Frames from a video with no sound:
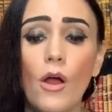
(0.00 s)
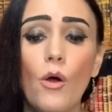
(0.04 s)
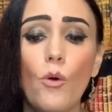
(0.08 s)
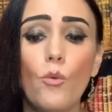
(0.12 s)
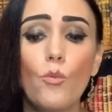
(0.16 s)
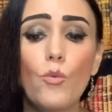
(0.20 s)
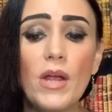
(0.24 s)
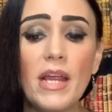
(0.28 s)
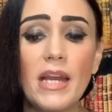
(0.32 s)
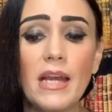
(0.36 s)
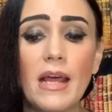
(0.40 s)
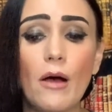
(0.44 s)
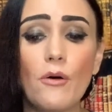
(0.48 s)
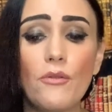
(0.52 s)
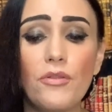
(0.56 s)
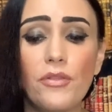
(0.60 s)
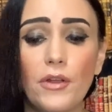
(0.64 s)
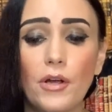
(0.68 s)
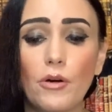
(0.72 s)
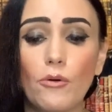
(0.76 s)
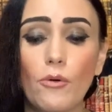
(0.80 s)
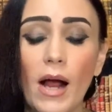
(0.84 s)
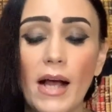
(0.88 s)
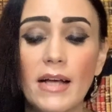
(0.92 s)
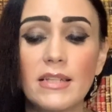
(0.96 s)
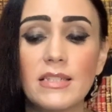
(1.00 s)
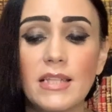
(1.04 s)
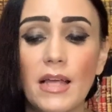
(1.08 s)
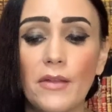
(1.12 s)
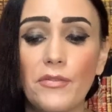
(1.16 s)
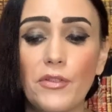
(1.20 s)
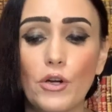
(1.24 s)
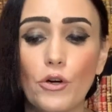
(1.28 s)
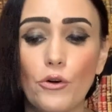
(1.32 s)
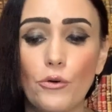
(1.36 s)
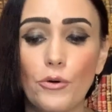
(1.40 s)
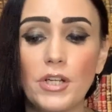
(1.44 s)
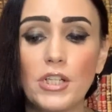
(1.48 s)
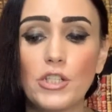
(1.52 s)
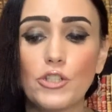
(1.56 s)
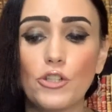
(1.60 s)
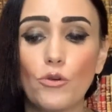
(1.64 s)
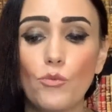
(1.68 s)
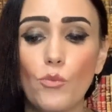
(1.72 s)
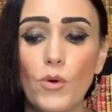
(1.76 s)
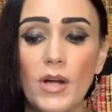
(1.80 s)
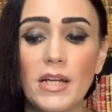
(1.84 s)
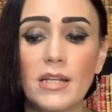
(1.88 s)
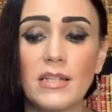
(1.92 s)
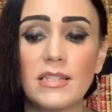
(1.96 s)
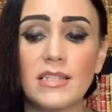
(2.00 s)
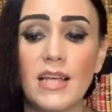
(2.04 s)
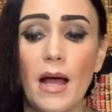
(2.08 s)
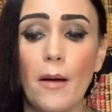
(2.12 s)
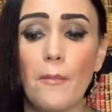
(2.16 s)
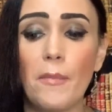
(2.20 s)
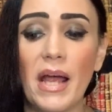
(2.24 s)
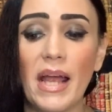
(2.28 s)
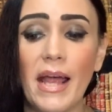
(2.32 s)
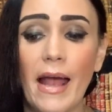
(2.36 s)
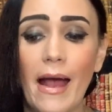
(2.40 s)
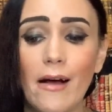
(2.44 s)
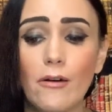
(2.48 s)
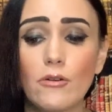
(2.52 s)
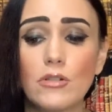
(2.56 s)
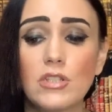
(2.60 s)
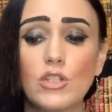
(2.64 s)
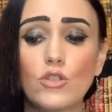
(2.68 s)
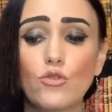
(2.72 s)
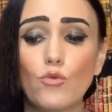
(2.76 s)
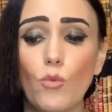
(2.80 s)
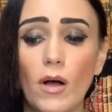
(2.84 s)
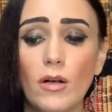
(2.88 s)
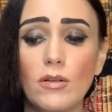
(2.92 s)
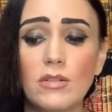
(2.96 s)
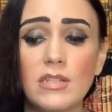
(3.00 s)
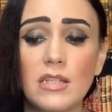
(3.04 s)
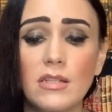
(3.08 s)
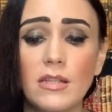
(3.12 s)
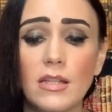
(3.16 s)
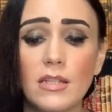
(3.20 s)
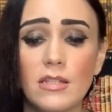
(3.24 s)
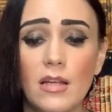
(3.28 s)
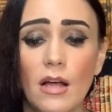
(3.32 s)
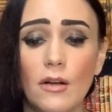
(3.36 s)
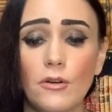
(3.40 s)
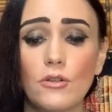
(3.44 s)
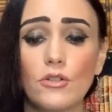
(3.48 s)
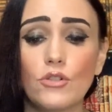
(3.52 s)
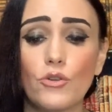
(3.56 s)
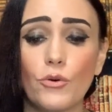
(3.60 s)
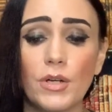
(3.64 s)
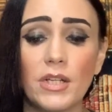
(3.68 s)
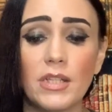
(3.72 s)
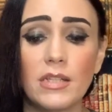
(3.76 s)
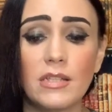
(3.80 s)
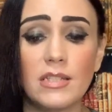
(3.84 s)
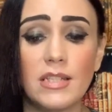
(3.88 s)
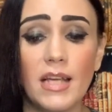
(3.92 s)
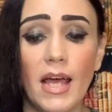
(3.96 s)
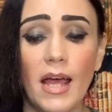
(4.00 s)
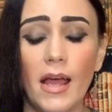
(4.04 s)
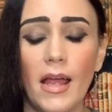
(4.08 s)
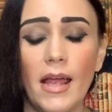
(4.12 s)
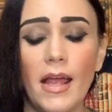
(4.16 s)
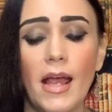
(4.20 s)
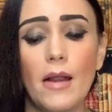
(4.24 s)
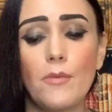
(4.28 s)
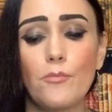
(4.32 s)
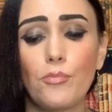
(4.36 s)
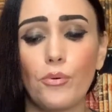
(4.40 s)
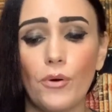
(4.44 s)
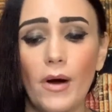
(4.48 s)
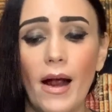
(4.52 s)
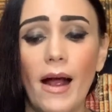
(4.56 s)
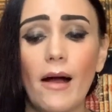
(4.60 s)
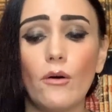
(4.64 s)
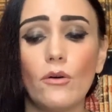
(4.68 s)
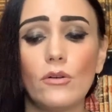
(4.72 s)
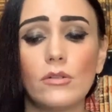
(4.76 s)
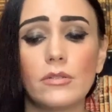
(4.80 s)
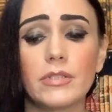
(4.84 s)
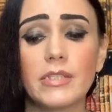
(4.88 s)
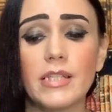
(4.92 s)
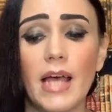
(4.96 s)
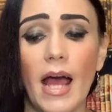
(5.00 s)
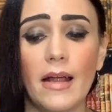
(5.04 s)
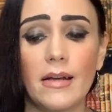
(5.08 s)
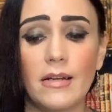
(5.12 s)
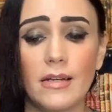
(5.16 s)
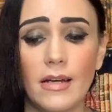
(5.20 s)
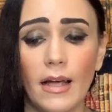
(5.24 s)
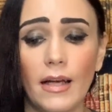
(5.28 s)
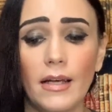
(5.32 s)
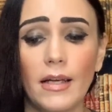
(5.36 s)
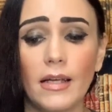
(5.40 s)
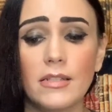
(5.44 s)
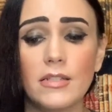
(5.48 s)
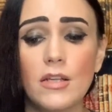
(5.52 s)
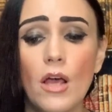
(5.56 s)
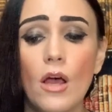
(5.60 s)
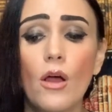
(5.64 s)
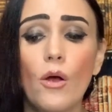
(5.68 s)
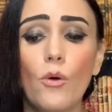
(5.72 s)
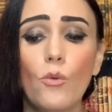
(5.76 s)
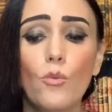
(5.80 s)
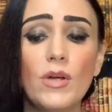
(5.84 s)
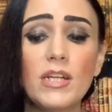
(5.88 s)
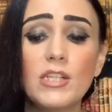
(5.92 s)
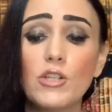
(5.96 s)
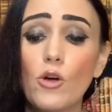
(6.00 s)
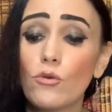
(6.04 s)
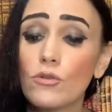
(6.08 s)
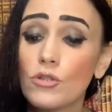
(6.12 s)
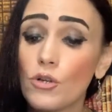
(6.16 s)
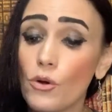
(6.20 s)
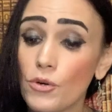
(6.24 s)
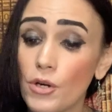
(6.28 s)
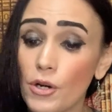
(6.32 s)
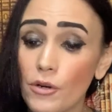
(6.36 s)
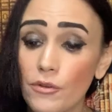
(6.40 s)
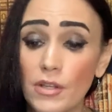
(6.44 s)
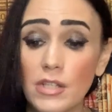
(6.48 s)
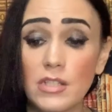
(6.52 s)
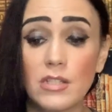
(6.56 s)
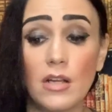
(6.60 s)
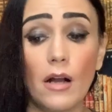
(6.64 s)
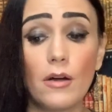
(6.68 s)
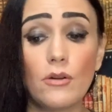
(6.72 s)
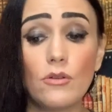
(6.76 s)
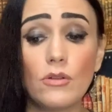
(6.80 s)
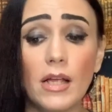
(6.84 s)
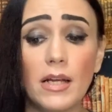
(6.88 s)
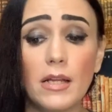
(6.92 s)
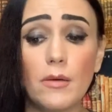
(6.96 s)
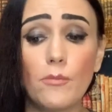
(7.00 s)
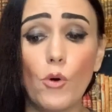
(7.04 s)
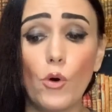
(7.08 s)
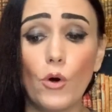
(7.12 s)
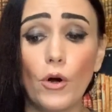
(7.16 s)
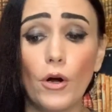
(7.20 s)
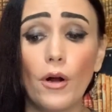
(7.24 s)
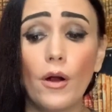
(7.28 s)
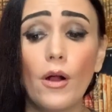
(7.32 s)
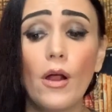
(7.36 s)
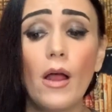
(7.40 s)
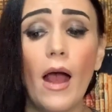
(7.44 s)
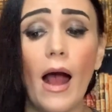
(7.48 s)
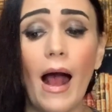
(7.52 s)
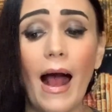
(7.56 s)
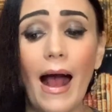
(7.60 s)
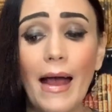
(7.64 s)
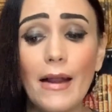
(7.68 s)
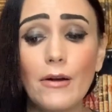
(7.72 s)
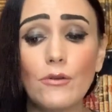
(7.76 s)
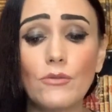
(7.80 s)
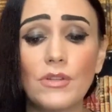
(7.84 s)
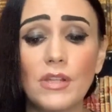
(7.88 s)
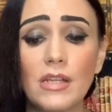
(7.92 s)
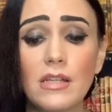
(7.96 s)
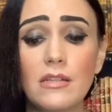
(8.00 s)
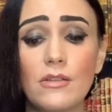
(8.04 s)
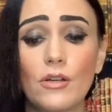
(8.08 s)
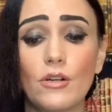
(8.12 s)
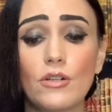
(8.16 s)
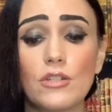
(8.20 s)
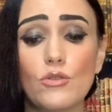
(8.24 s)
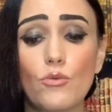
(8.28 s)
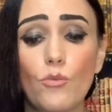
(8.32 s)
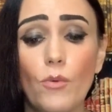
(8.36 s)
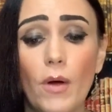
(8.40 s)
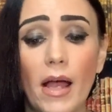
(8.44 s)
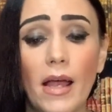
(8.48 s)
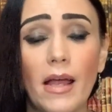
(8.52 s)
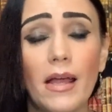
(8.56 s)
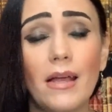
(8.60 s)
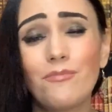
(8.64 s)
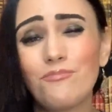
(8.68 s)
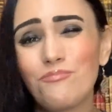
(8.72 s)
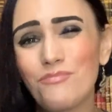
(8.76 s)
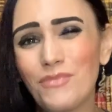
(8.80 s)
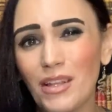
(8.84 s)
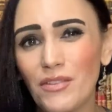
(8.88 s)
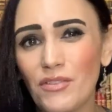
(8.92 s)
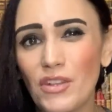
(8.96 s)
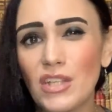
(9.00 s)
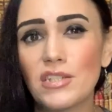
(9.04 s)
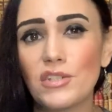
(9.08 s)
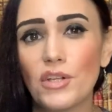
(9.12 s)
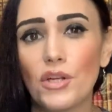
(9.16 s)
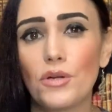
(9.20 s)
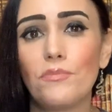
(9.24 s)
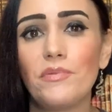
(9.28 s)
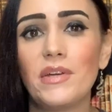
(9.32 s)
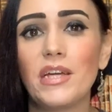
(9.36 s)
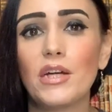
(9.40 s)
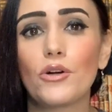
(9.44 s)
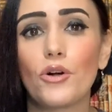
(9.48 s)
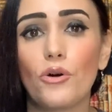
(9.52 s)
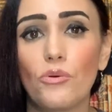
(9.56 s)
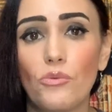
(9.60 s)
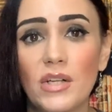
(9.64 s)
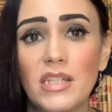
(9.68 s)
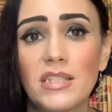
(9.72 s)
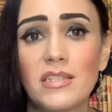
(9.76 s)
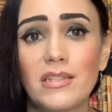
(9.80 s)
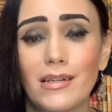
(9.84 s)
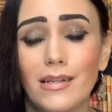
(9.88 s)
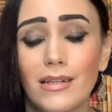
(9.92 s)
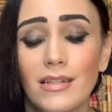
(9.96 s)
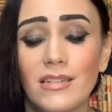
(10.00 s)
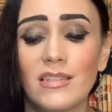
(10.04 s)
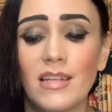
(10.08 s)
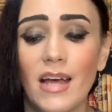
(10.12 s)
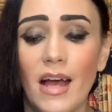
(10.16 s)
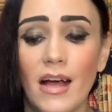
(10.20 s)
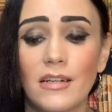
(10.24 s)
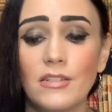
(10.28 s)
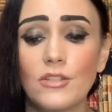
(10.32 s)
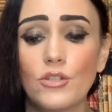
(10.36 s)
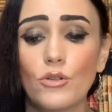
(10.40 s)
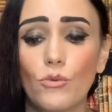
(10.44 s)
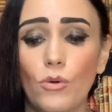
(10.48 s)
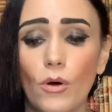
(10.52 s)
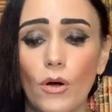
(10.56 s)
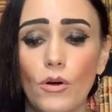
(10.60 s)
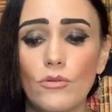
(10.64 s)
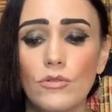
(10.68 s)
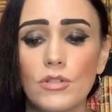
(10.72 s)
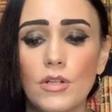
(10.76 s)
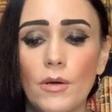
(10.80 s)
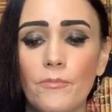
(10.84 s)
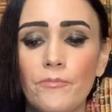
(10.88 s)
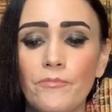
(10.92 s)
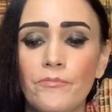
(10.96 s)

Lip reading: We now theorize that the creature witnessed at my house dwells in the tunnel during the day and prowls at night. We don't go near the tunnel anymore. I don't think there's a way that this could be a coincidence," end quote.